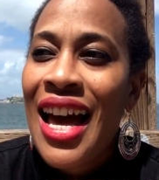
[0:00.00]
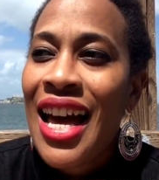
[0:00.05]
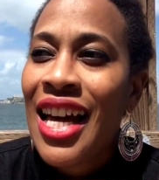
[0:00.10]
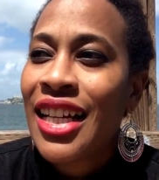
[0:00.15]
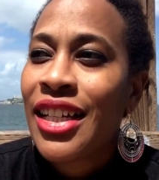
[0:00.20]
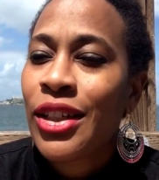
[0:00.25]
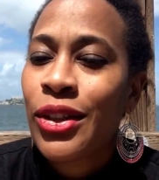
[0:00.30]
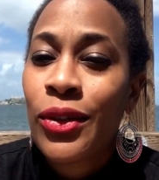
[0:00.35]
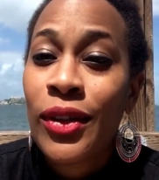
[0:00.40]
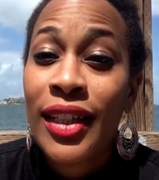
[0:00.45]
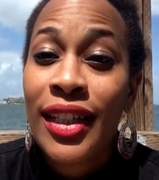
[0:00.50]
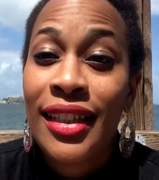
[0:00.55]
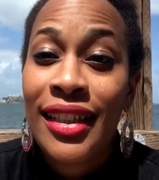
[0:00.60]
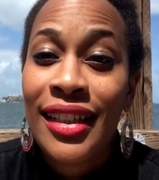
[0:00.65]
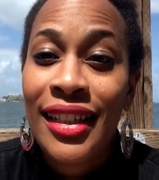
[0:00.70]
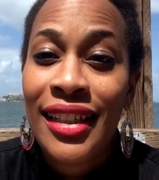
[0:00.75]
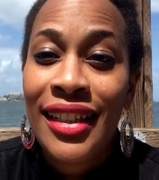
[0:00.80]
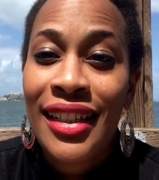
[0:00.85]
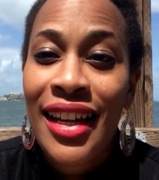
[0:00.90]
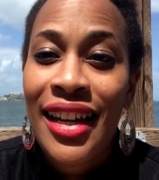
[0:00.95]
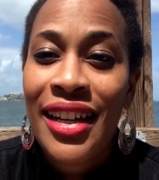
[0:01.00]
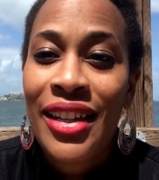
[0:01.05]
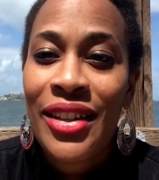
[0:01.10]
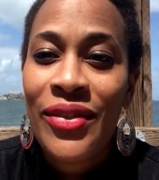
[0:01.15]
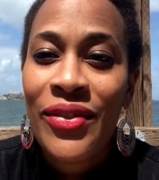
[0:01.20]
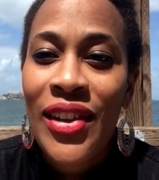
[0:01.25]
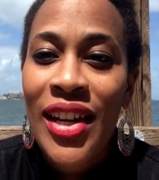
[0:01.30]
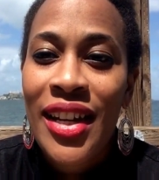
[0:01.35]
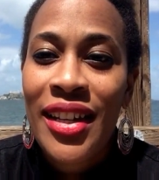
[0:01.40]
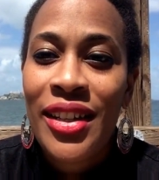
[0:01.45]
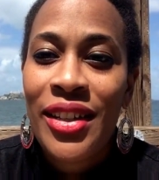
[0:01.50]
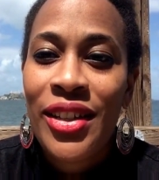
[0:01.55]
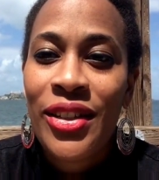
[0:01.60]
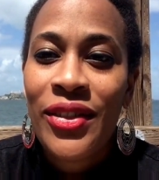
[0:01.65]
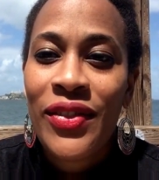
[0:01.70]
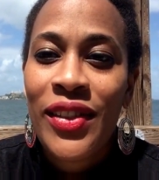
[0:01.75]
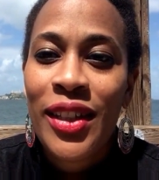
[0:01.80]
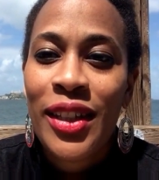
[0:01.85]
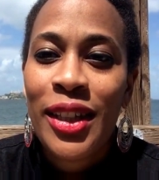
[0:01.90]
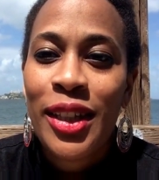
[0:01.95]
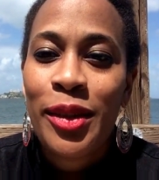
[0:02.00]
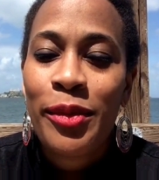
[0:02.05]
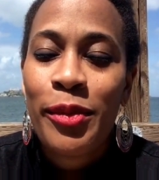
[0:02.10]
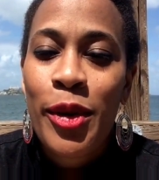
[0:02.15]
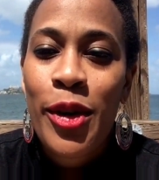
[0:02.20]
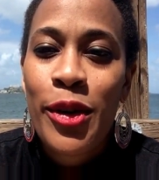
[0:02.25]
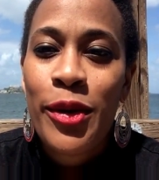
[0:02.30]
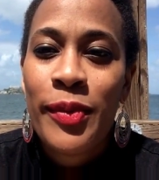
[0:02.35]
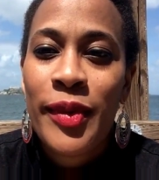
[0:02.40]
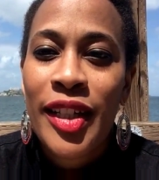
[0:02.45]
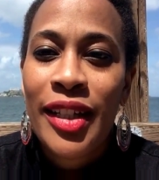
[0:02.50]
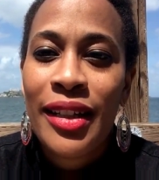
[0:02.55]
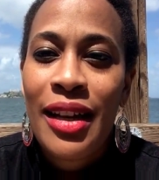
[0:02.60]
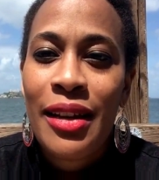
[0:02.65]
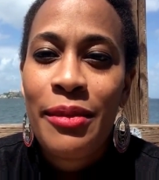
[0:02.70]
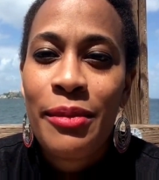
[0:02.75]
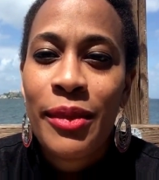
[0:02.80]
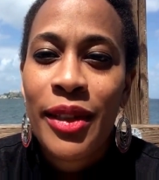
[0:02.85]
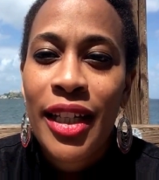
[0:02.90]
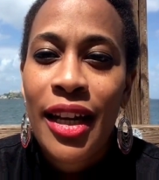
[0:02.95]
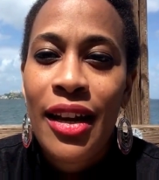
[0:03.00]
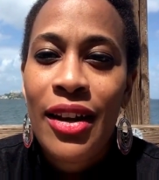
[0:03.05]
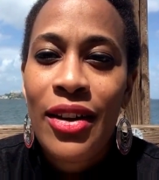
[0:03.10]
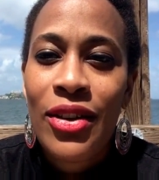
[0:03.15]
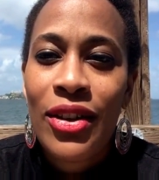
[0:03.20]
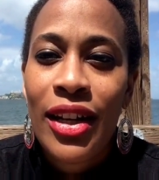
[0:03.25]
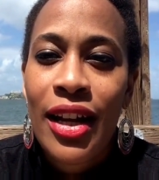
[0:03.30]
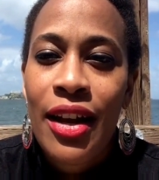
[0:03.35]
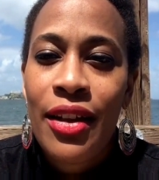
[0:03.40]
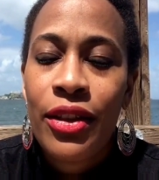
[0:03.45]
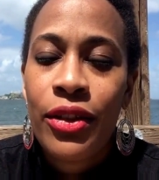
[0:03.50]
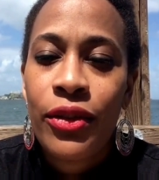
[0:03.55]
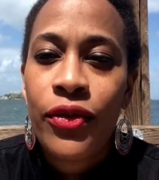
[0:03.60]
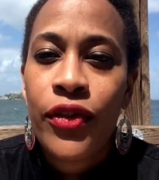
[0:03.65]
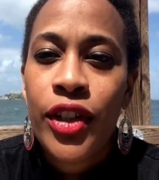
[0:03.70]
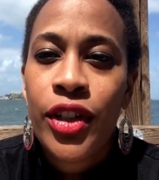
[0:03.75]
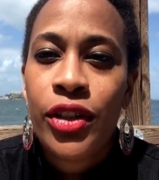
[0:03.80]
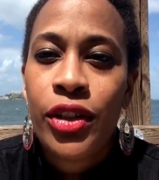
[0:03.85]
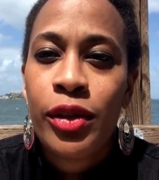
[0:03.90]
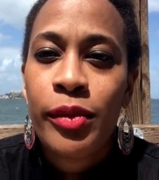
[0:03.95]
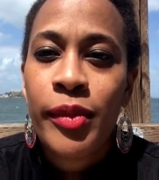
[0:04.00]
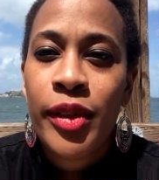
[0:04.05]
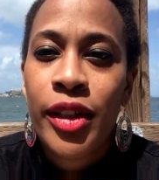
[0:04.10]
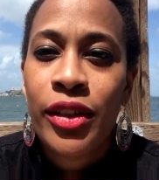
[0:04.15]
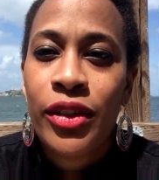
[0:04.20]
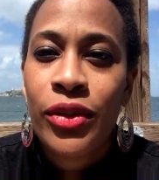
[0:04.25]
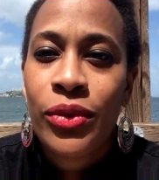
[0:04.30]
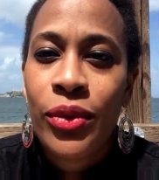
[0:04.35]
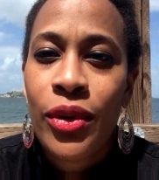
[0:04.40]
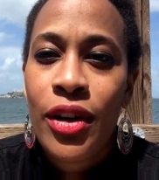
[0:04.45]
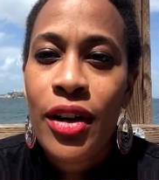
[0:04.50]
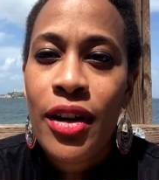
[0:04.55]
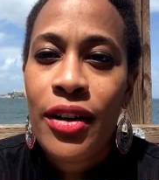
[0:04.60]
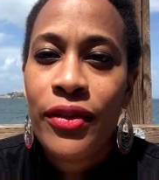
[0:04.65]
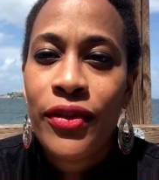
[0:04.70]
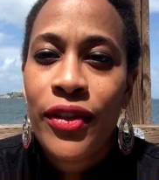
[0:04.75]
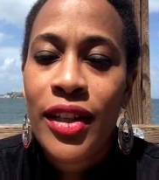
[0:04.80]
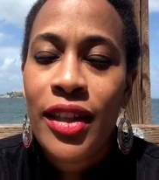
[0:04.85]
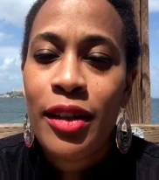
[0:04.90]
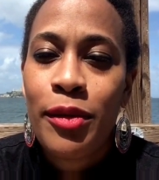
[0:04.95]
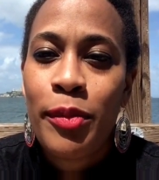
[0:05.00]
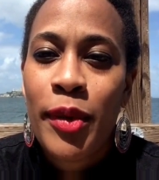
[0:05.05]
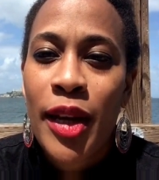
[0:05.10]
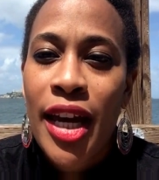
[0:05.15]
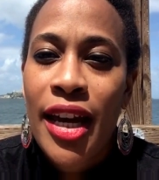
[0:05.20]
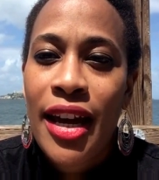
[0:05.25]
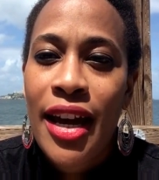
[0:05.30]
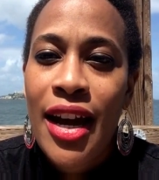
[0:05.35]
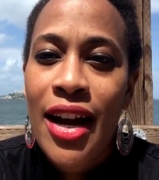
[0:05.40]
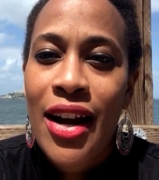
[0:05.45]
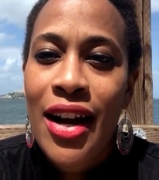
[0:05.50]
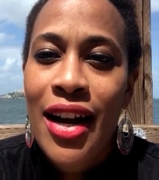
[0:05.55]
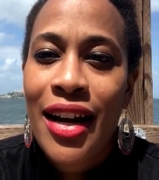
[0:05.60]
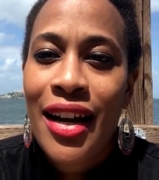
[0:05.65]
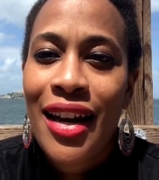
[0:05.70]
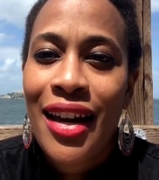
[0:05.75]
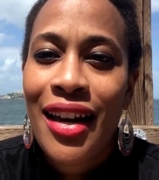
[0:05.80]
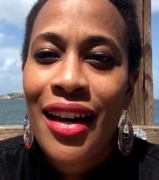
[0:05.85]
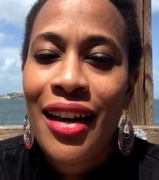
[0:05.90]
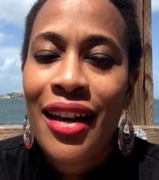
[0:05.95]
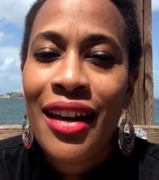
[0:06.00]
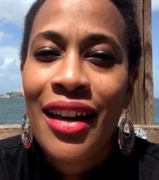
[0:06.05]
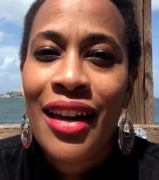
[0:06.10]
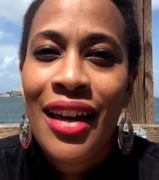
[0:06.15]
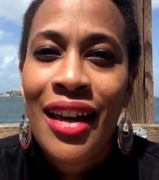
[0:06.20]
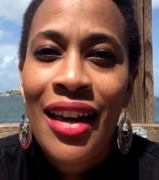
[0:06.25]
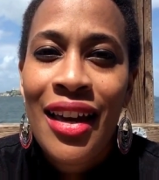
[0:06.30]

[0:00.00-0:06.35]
I just wanted to take advantage of this moment. I'm down at the Fisherman's Wharf in the Bay Area,